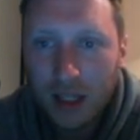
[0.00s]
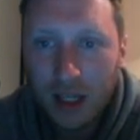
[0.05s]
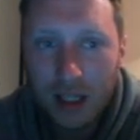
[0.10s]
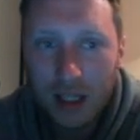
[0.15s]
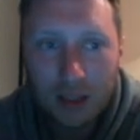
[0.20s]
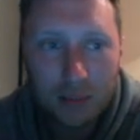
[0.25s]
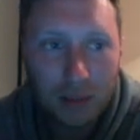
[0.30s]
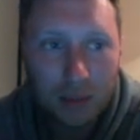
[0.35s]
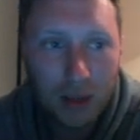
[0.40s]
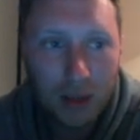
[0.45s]

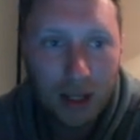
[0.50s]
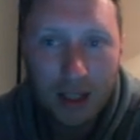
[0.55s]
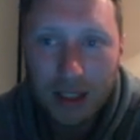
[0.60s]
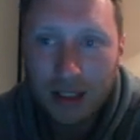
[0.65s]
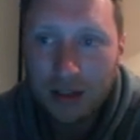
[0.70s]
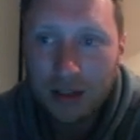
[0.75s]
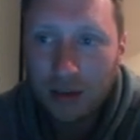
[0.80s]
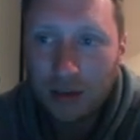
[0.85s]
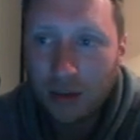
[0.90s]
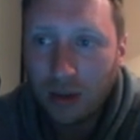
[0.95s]
And he
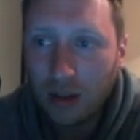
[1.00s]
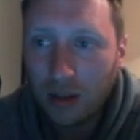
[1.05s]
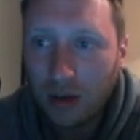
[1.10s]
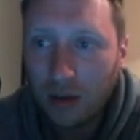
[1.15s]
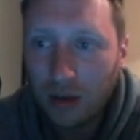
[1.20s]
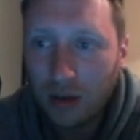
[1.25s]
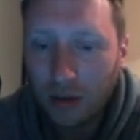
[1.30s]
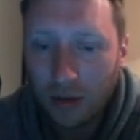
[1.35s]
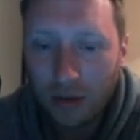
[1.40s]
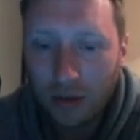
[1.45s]
played quite a
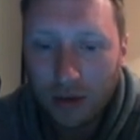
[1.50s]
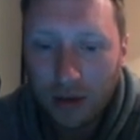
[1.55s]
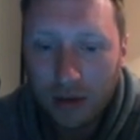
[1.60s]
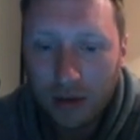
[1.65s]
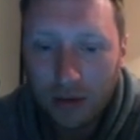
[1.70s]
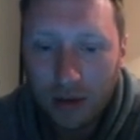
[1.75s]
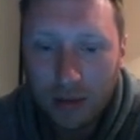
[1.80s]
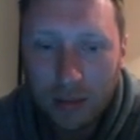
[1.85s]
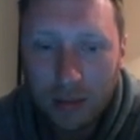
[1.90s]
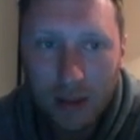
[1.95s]
lot,
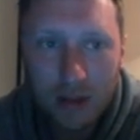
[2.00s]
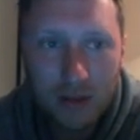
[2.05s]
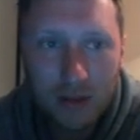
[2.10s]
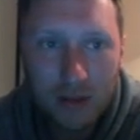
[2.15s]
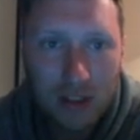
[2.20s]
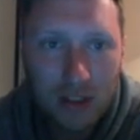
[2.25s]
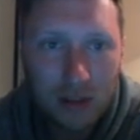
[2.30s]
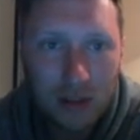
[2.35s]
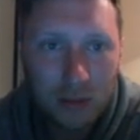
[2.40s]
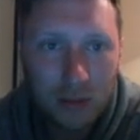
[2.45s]
33
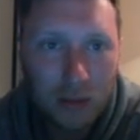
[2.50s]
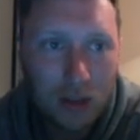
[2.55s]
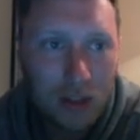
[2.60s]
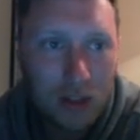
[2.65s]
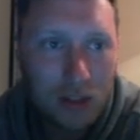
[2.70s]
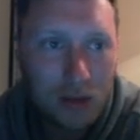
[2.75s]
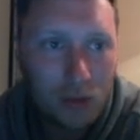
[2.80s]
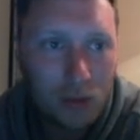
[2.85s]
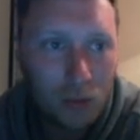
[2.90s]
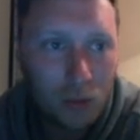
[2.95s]
appearances. I
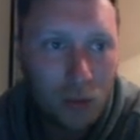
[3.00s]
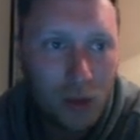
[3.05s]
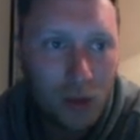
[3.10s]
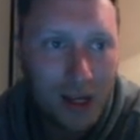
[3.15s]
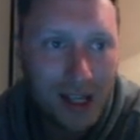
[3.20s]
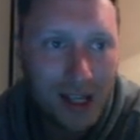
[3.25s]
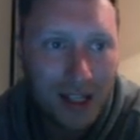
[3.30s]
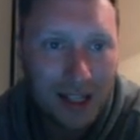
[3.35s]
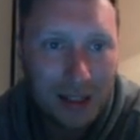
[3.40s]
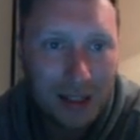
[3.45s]
wonder
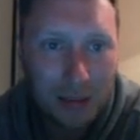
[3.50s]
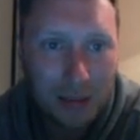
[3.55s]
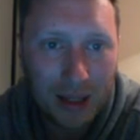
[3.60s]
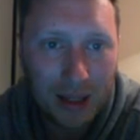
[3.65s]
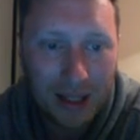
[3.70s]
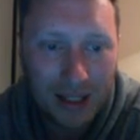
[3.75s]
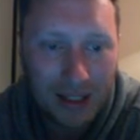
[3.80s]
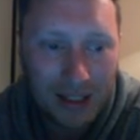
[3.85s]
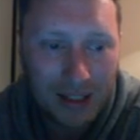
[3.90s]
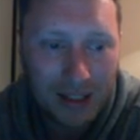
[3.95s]
where he
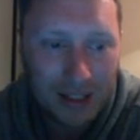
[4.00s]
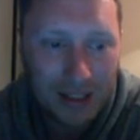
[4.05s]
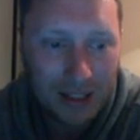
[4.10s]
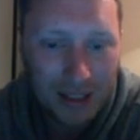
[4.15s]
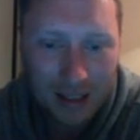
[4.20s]
played.